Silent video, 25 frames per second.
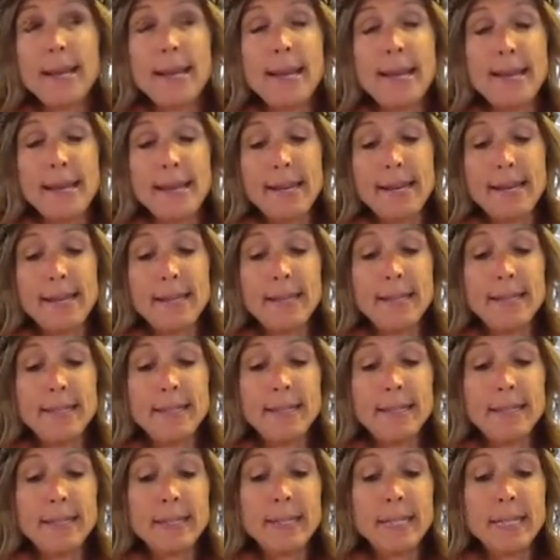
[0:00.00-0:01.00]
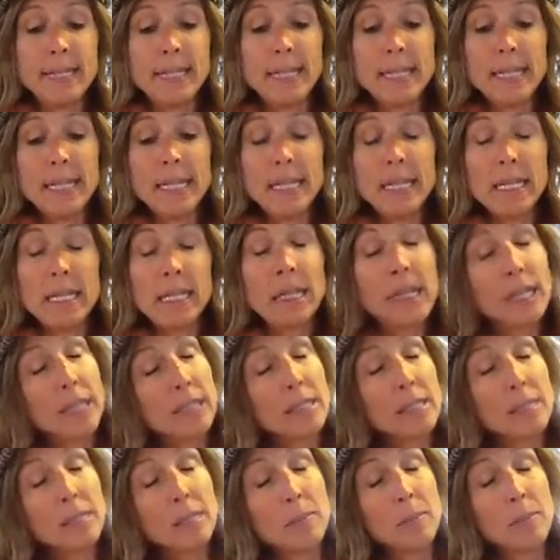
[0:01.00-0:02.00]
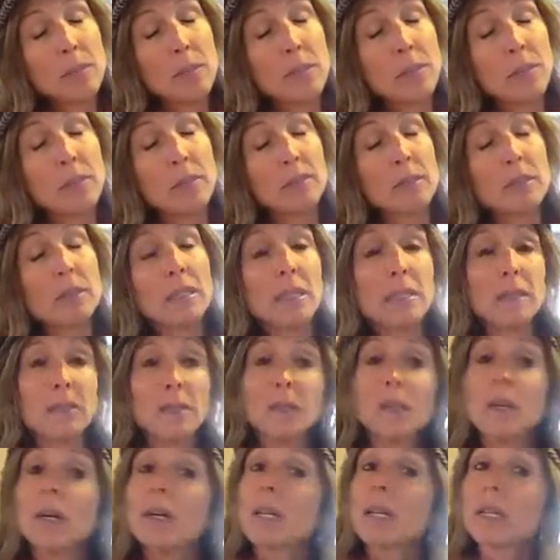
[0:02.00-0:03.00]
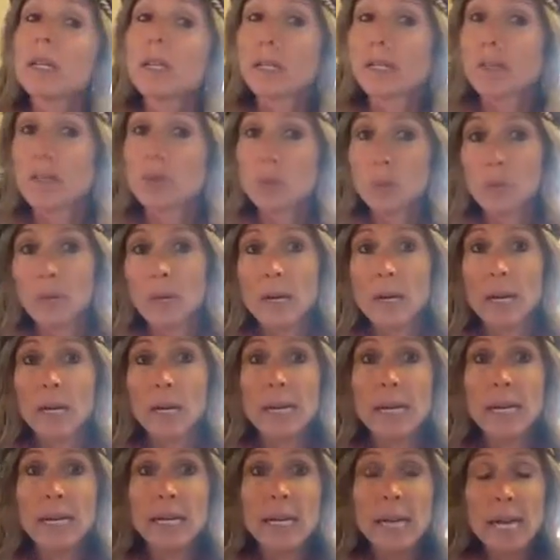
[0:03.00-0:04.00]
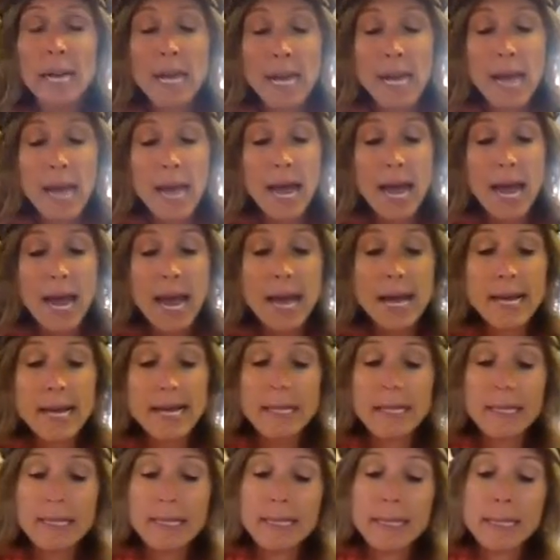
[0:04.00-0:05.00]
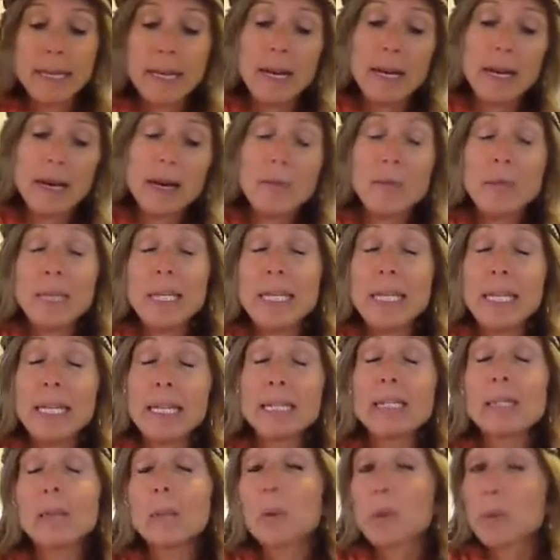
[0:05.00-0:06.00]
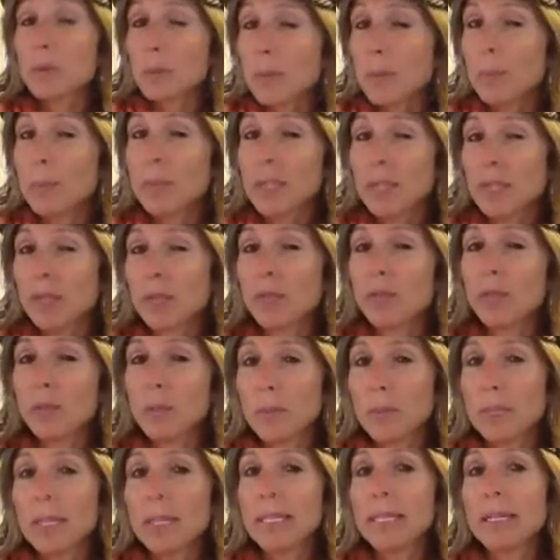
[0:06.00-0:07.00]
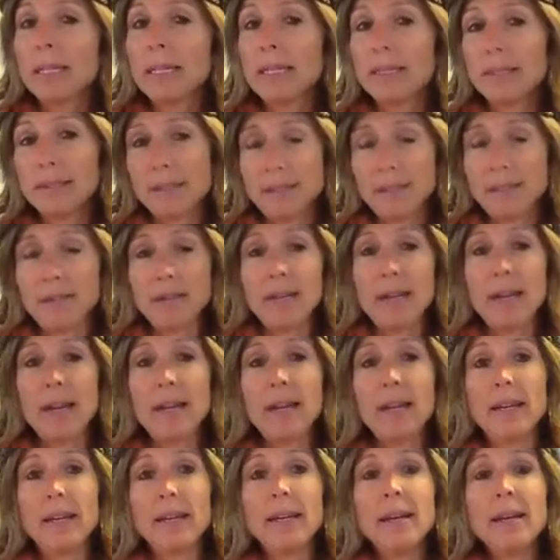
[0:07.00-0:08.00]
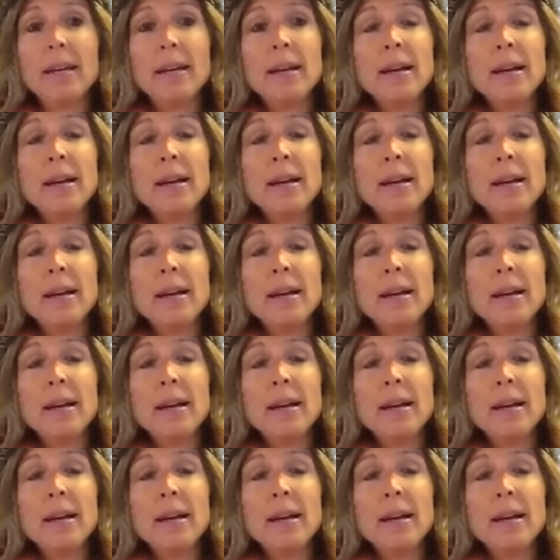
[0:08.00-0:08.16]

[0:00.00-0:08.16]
and luck seems to kind of fall his way as he ends up with a reputation for being a tough guy,